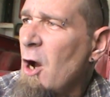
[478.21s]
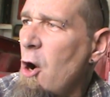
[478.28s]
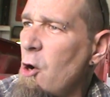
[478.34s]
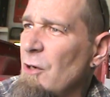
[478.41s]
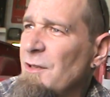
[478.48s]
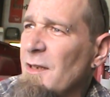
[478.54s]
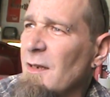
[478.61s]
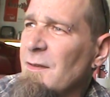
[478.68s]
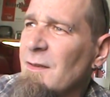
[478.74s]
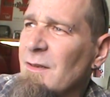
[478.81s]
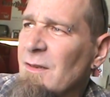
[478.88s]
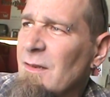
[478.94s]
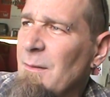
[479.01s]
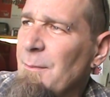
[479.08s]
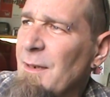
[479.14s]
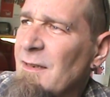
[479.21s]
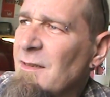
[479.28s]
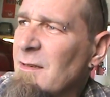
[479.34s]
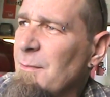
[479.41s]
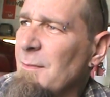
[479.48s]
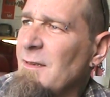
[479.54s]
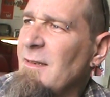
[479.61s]
All it does is it
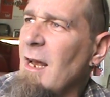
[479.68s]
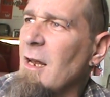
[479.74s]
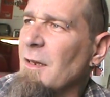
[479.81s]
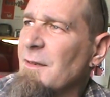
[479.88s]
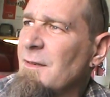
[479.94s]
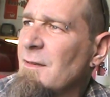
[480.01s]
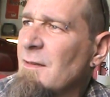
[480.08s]
makes the metallics